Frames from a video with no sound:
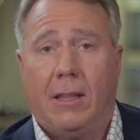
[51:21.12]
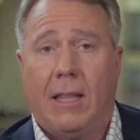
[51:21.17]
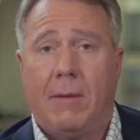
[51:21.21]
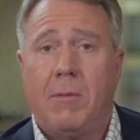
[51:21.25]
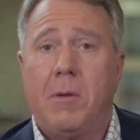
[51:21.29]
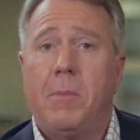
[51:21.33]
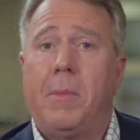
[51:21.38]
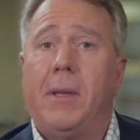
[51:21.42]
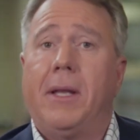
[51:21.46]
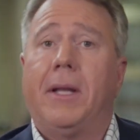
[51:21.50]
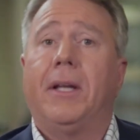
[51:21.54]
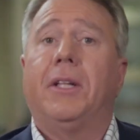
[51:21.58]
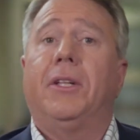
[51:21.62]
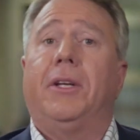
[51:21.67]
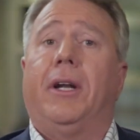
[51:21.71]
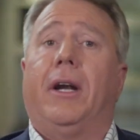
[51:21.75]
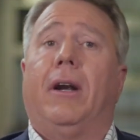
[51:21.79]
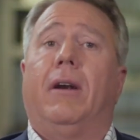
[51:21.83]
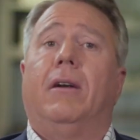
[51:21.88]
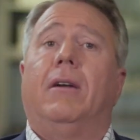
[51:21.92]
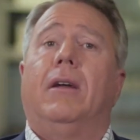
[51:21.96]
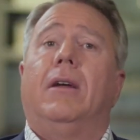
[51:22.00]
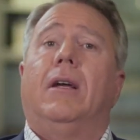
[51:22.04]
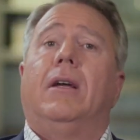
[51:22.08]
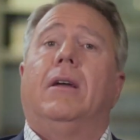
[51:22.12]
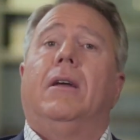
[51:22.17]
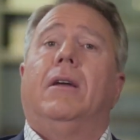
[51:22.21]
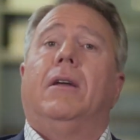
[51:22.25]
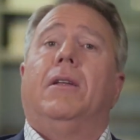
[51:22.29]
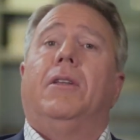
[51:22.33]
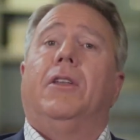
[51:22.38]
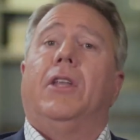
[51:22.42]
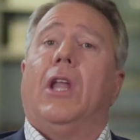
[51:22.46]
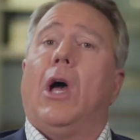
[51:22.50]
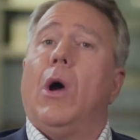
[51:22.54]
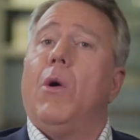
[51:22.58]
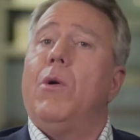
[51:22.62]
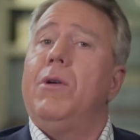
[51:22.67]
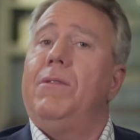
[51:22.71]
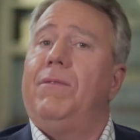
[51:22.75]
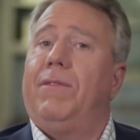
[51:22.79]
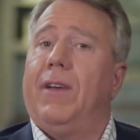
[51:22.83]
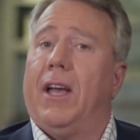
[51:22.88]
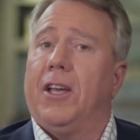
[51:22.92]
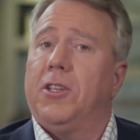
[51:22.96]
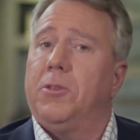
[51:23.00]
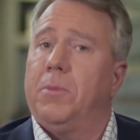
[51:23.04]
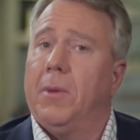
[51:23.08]
let me be clear. No
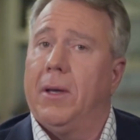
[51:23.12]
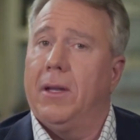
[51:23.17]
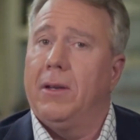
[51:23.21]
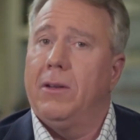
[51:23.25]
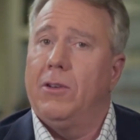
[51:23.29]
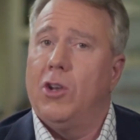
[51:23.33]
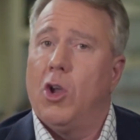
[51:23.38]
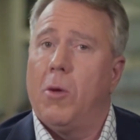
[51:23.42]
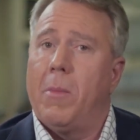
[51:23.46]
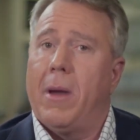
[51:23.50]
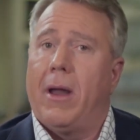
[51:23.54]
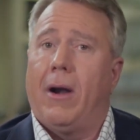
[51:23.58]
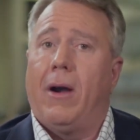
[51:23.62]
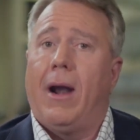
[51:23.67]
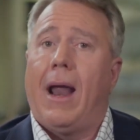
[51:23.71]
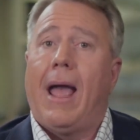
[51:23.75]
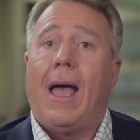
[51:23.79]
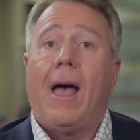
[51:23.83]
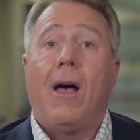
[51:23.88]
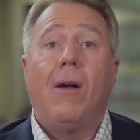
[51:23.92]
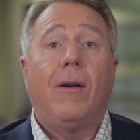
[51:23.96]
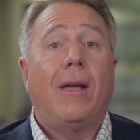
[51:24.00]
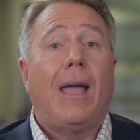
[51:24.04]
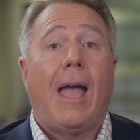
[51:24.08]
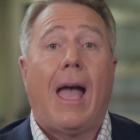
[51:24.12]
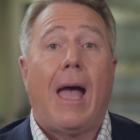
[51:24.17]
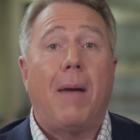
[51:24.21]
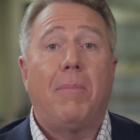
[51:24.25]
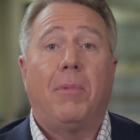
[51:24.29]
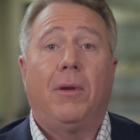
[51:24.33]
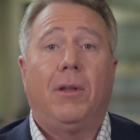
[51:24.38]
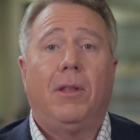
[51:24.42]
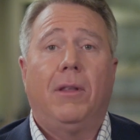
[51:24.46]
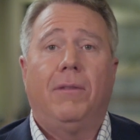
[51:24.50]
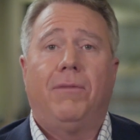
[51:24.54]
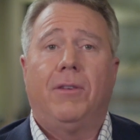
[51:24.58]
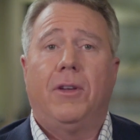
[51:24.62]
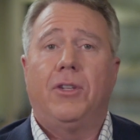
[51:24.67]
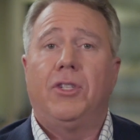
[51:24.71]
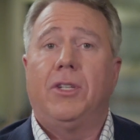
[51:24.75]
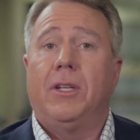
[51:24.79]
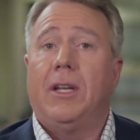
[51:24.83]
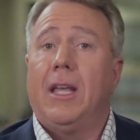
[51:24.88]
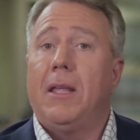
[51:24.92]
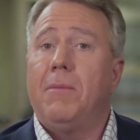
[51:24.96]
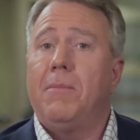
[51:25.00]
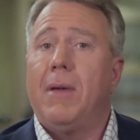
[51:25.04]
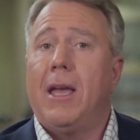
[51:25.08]
investment, no matter how capital
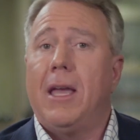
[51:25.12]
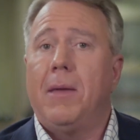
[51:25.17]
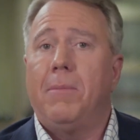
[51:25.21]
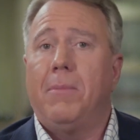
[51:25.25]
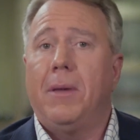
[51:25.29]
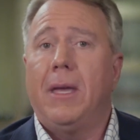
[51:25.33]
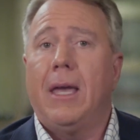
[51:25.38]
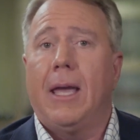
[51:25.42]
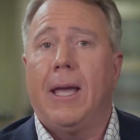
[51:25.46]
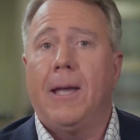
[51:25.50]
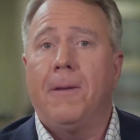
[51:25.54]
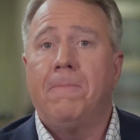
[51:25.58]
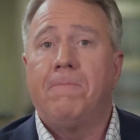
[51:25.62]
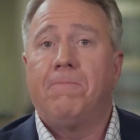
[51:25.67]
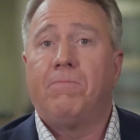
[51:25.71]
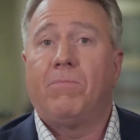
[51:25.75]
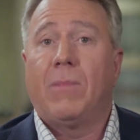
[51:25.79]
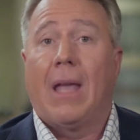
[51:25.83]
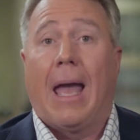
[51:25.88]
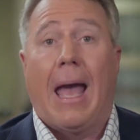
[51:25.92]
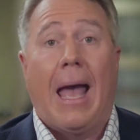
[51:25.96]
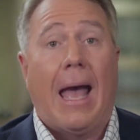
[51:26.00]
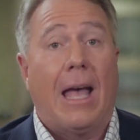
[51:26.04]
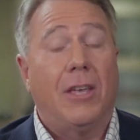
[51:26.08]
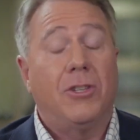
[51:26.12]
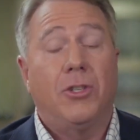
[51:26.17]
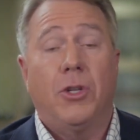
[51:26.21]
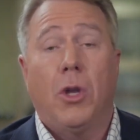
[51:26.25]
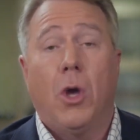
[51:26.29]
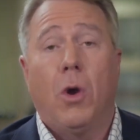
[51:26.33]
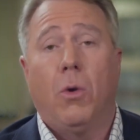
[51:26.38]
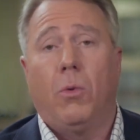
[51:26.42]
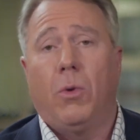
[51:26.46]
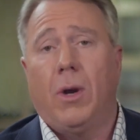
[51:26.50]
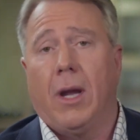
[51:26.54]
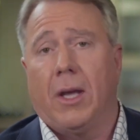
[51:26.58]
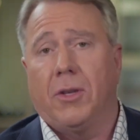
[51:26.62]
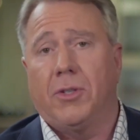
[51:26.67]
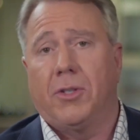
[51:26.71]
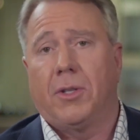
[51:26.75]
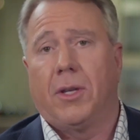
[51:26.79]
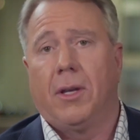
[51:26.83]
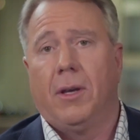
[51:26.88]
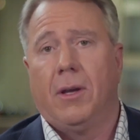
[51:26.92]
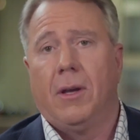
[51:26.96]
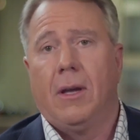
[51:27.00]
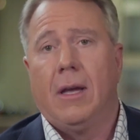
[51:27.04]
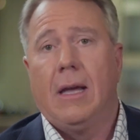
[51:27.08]
efficient it may be, has no risk.
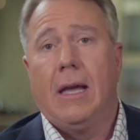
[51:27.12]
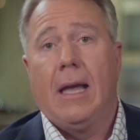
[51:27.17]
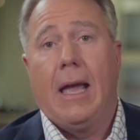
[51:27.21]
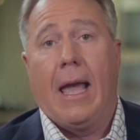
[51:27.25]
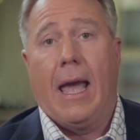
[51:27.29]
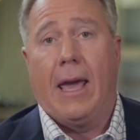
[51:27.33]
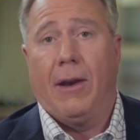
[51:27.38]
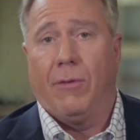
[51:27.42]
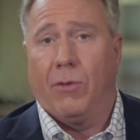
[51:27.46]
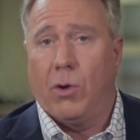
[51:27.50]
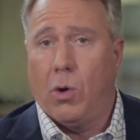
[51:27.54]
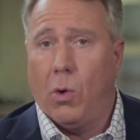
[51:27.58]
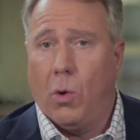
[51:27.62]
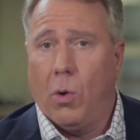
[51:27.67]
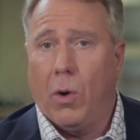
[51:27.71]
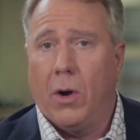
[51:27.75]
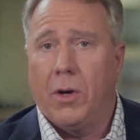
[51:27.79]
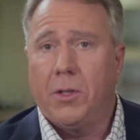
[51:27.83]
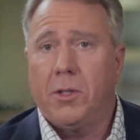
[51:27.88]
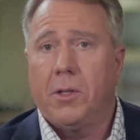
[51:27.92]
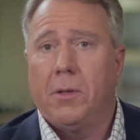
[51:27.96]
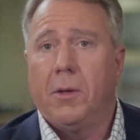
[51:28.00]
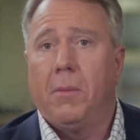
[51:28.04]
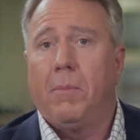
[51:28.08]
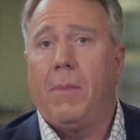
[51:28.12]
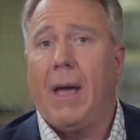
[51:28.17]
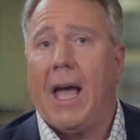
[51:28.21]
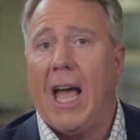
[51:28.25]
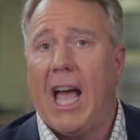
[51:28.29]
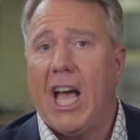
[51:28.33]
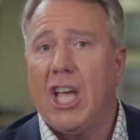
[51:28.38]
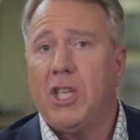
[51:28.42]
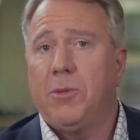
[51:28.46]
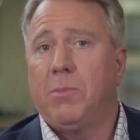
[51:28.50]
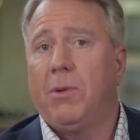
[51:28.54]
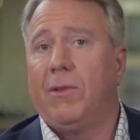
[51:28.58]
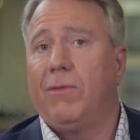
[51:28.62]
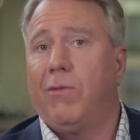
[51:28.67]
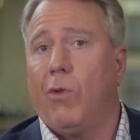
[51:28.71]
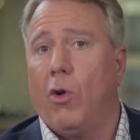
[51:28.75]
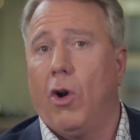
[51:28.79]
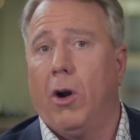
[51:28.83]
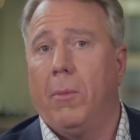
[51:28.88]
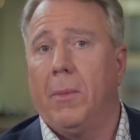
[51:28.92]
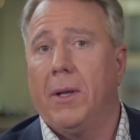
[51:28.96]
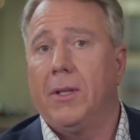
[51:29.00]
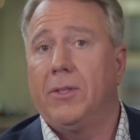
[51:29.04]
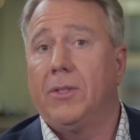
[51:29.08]
And of course, past
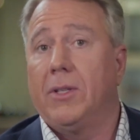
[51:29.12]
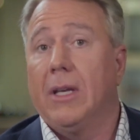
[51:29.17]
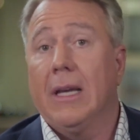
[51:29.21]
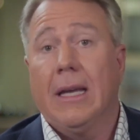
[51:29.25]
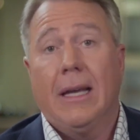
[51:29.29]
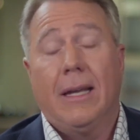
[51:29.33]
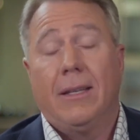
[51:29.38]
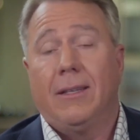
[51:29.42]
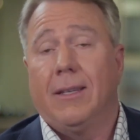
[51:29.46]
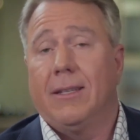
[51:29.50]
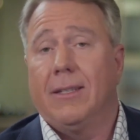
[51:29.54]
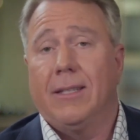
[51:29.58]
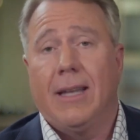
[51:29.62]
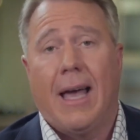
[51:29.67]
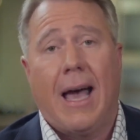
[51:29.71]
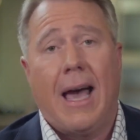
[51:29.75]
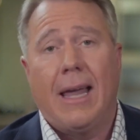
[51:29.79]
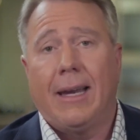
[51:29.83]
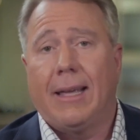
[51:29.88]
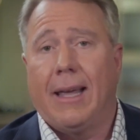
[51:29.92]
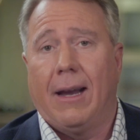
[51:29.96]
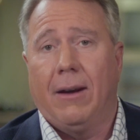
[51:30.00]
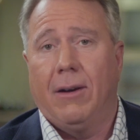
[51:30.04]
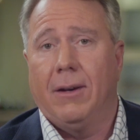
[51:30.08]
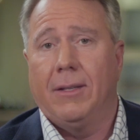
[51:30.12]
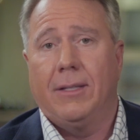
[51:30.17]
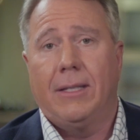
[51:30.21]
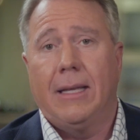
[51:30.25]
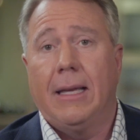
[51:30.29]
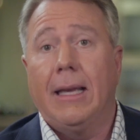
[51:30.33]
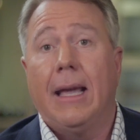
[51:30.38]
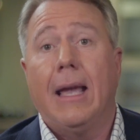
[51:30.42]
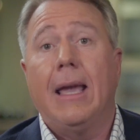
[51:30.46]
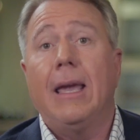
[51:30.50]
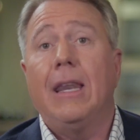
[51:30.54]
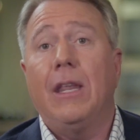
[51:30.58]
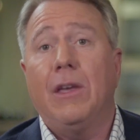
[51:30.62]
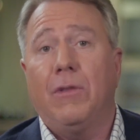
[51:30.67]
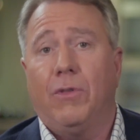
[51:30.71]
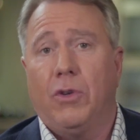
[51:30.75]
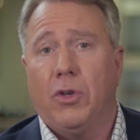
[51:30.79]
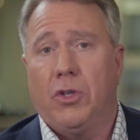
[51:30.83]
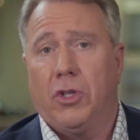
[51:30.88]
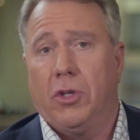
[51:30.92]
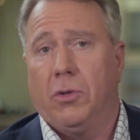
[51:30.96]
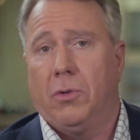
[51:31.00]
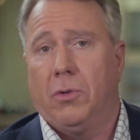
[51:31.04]
performance does not guarantee any future